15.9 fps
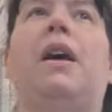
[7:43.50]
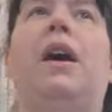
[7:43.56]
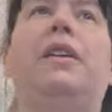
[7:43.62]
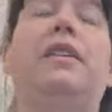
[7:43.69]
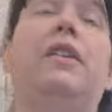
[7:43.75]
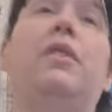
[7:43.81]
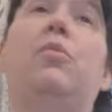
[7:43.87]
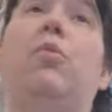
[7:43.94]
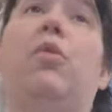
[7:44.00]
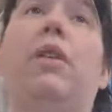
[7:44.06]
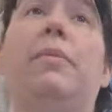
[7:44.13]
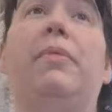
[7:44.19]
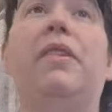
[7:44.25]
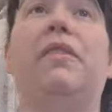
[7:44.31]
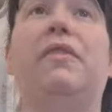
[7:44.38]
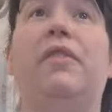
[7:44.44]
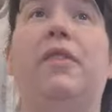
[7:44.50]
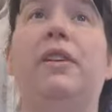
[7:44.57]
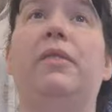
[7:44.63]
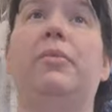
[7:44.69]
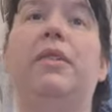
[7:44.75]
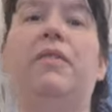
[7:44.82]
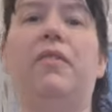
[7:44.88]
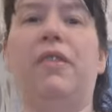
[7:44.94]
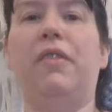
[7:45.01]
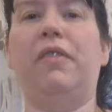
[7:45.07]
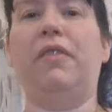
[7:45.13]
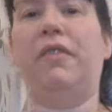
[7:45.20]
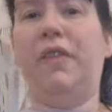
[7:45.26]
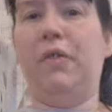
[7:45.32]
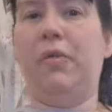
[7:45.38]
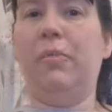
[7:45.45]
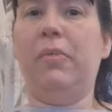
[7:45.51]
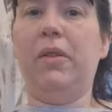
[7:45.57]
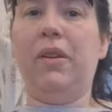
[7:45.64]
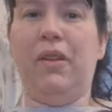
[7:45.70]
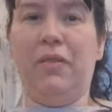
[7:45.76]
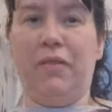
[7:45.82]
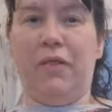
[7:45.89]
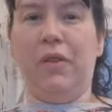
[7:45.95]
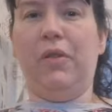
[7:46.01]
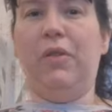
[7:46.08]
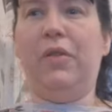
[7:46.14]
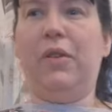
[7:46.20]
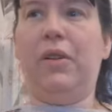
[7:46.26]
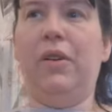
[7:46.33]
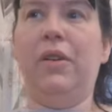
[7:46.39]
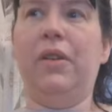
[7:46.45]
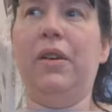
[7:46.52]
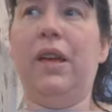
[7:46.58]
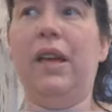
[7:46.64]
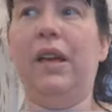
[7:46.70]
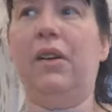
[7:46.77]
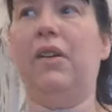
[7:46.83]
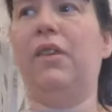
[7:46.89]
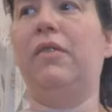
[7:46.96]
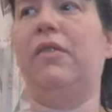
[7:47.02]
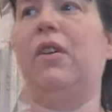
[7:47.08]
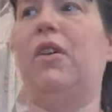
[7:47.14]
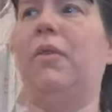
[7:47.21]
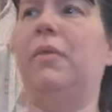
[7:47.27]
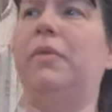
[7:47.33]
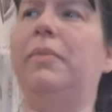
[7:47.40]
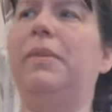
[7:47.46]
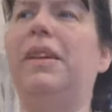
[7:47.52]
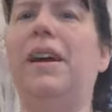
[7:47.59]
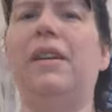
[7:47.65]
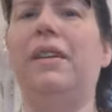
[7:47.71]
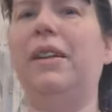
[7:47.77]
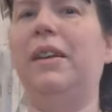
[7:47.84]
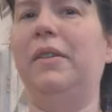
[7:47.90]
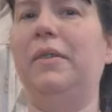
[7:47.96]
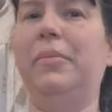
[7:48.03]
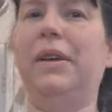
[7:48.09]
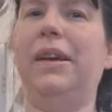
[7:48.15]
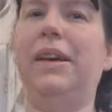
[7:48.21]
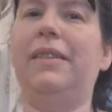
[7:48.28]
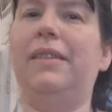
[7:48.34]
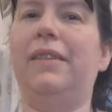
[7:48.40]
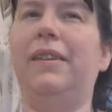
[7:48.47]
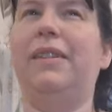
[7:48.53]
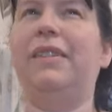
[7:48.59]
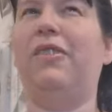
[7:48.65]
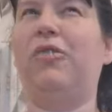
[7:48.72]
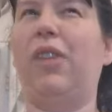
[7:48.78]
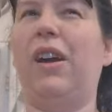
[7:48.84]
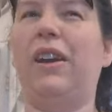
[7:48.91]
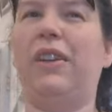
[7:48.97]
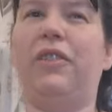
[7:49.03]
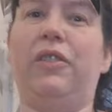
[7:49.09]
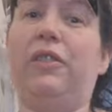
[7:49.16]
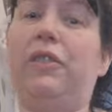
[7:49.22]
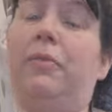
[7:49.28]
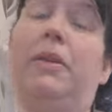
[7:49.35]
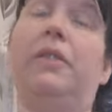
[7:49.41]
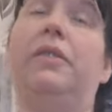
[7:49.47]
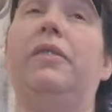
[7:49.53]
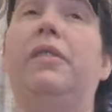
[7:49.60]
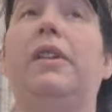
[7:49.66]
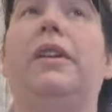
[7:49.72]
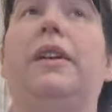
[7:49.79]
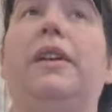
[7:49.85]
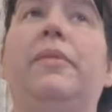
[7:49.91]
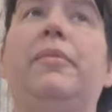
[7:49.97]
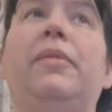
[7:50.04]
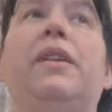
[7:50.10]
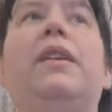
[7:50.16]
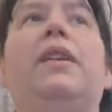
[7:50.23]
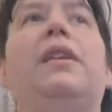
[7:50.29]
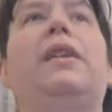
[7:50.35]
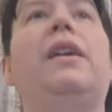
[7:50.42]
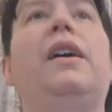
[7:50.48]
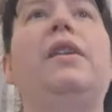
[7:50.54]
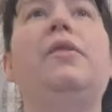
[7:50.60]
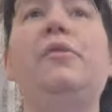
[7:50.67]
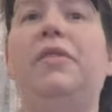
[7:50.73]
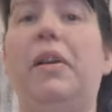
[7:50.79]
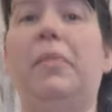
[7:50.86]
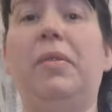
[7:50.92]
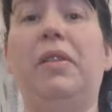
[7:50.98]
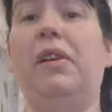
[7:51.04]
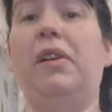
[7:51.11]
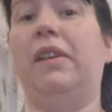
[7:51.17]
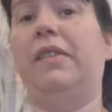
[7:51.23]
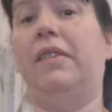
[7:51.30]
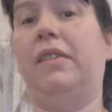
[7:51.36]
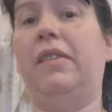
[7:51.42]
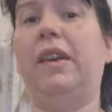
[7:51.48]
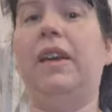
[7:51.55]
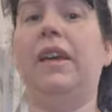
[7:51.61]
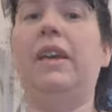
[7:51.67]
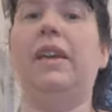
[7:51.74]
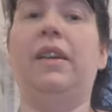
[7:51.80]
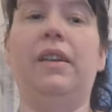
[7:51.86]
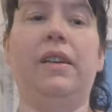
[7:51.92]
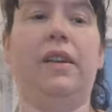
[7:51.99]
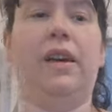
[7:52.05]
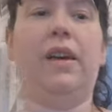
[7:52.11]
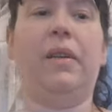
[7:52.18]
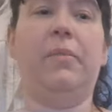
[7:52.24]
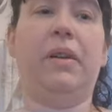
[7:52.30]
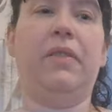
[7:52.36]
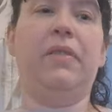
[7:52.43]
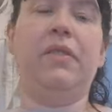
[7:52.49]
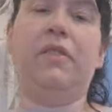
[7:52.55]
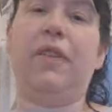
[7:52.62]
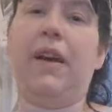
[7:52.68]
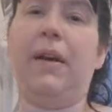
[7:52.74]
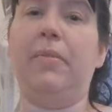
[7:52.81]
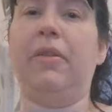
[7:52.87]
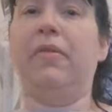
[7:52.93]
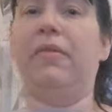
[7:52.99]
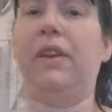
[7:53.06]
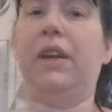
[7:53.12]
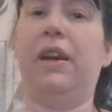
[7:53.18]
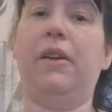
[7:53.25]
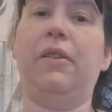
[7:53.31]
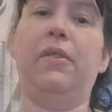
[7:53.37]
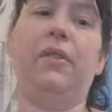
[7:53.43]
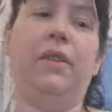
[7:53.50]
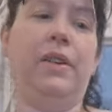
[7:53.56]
I don't know why, but I find whenever I film, like vlog, it kind of calms me down a little bit. It's like a distraction, I suppose. I don't know. And also, it'd be nice to see Nathan's family on video